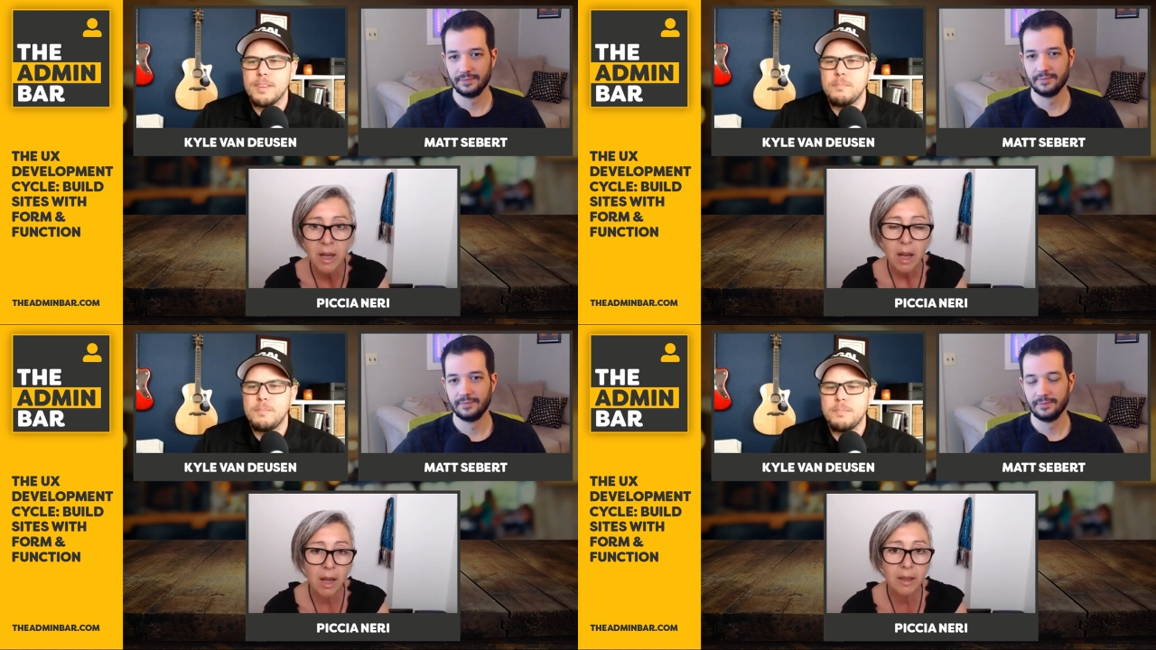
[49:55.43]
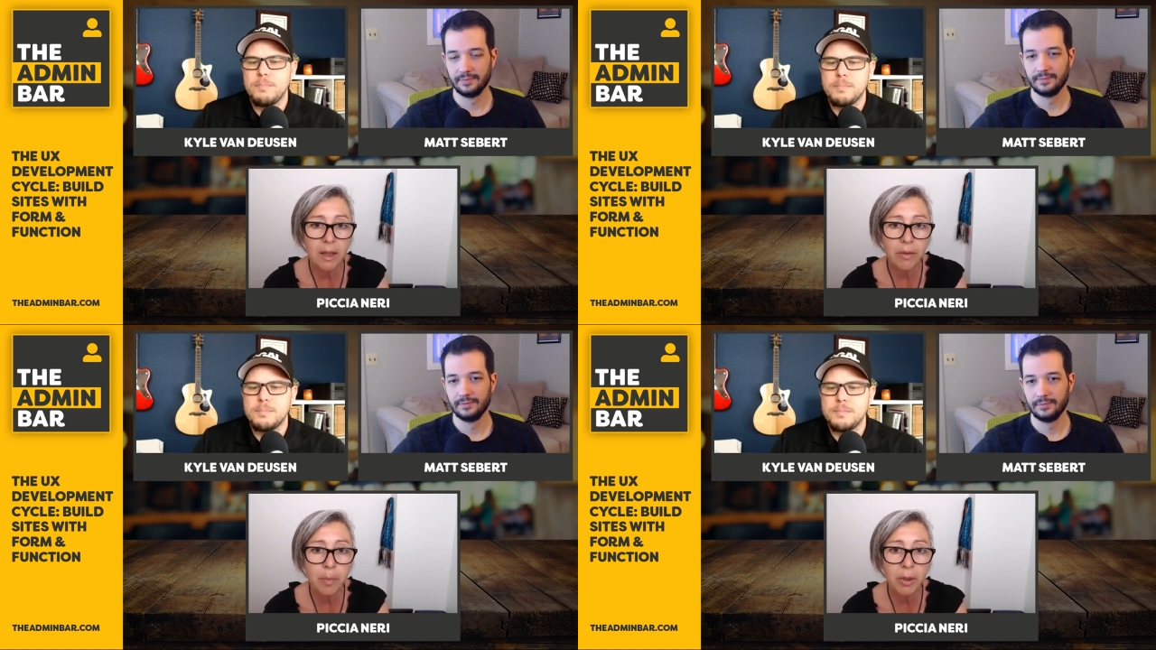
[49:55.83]

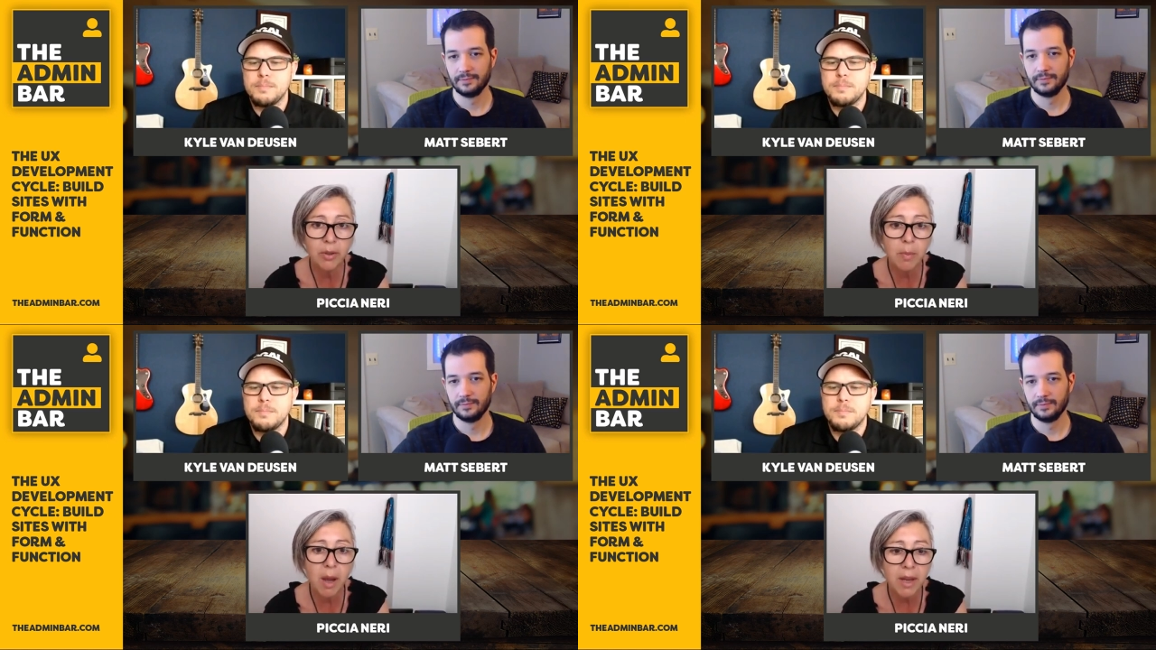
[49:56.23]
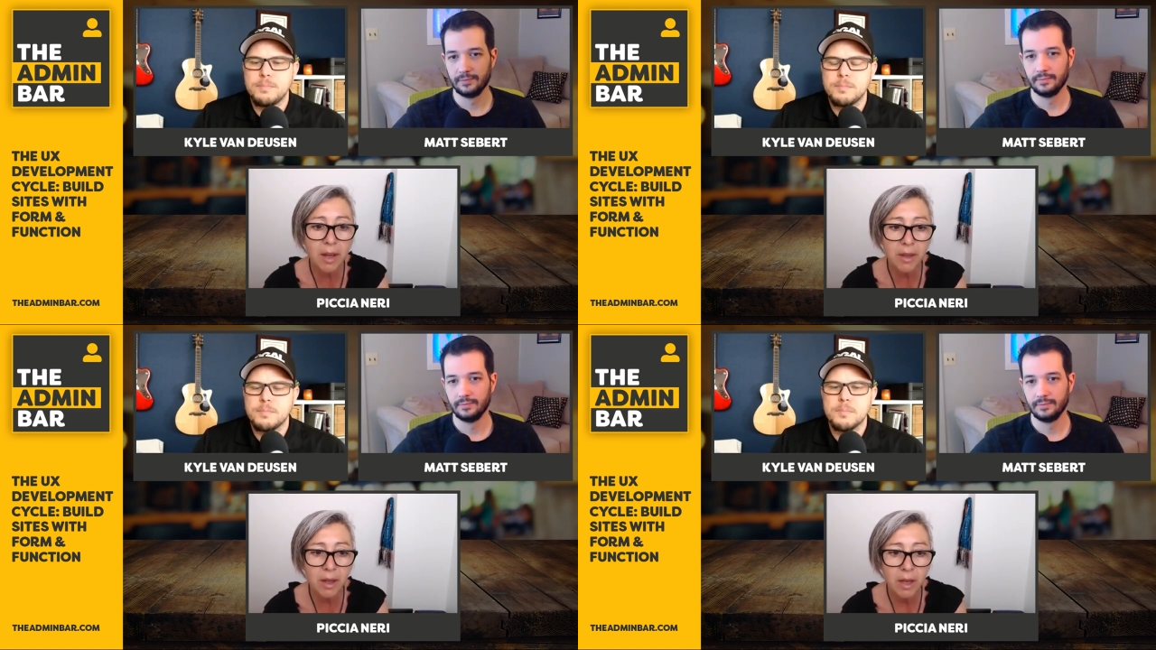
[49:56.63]
Speaker 1: And because my
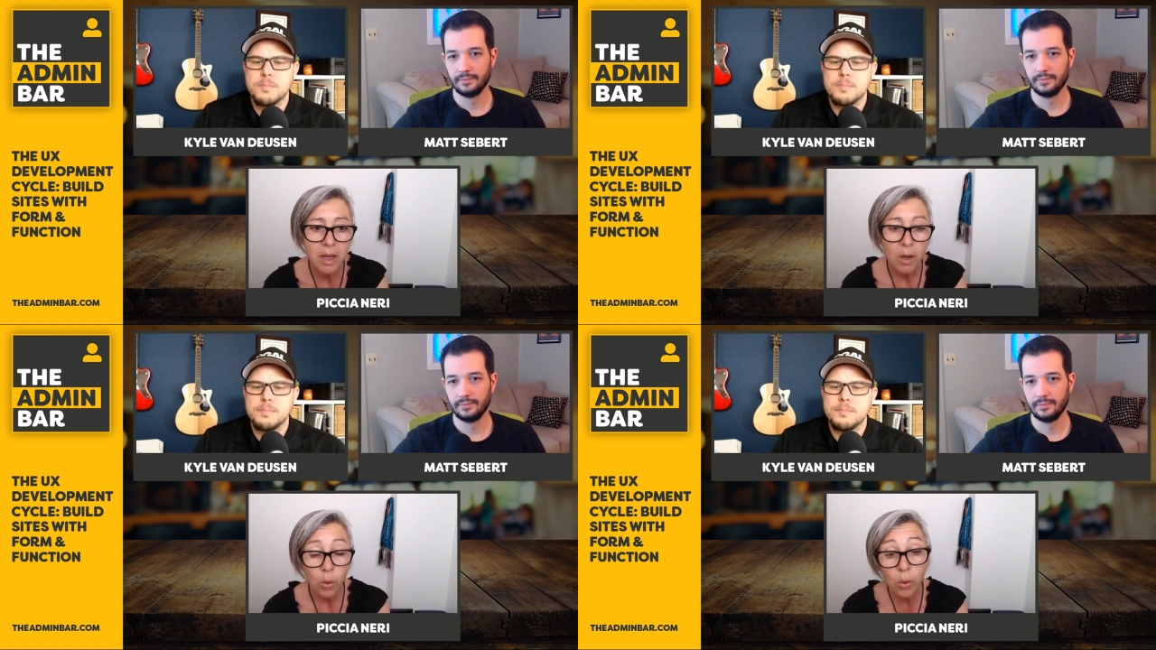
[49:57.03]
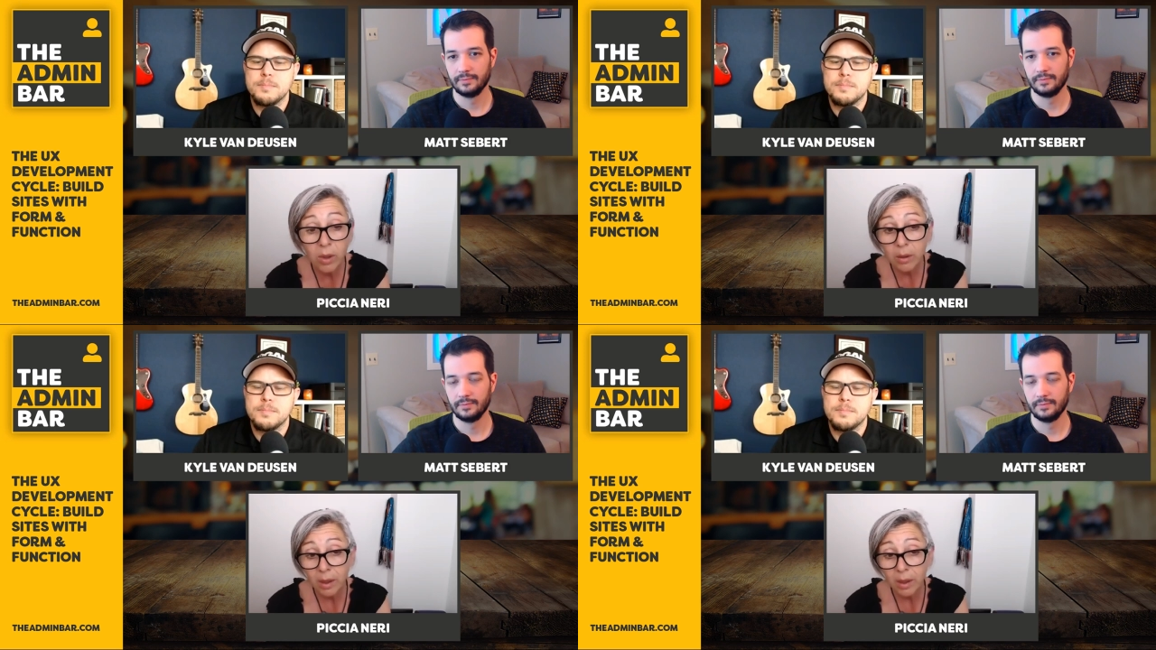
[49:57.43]
other, all uh,